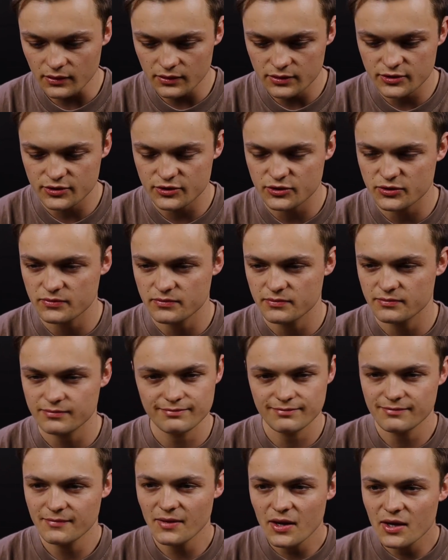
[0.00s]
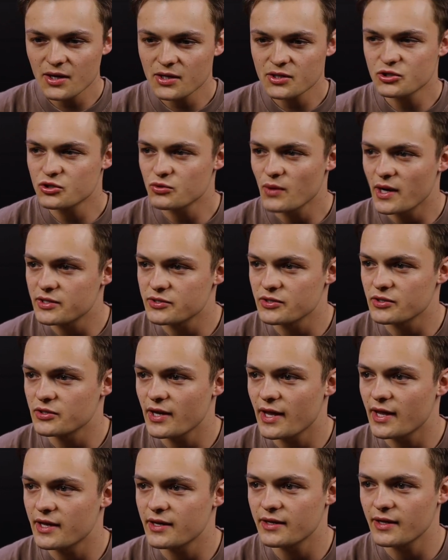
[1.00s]
just treasure,
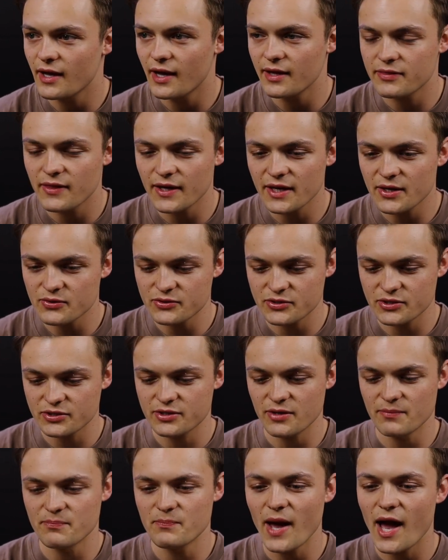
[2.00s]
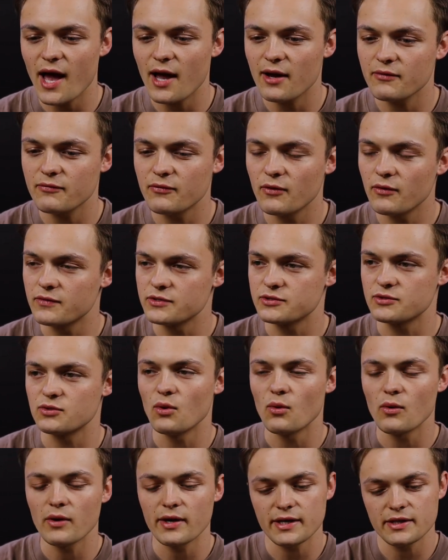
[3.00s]
and I think it was just a bag full of his
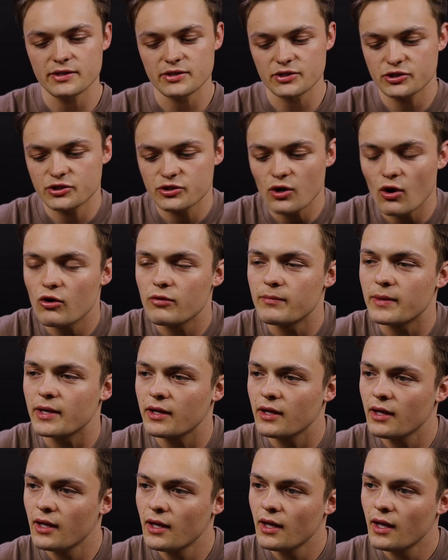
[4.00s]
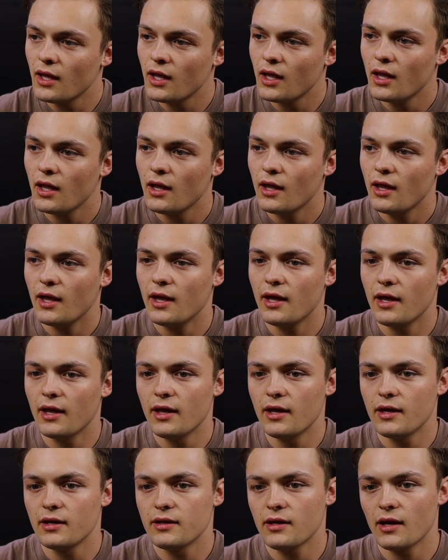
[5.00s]
glory, and he just showed me.
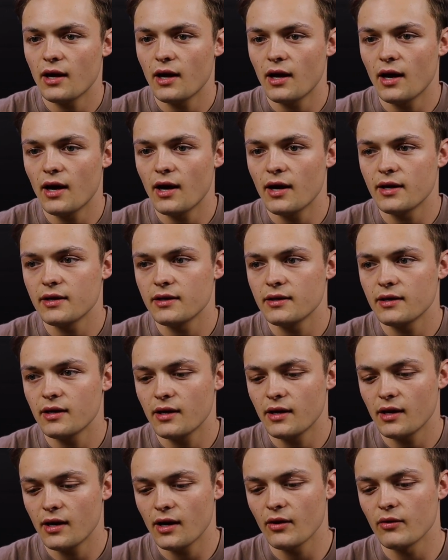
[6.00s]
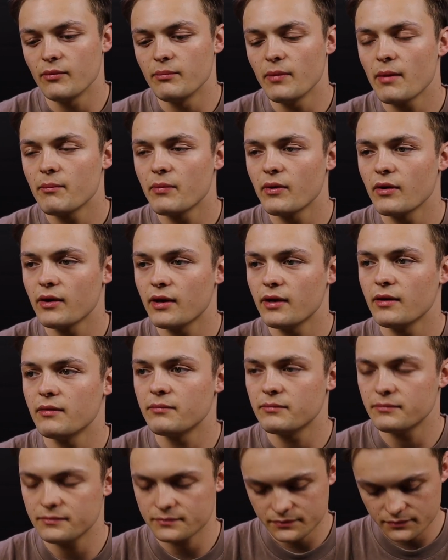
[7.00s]
And I remember
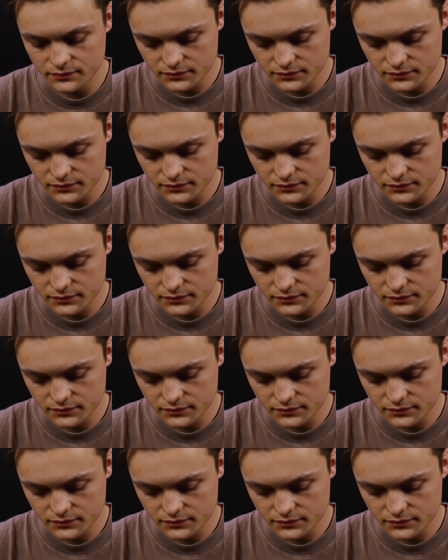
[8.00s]
him,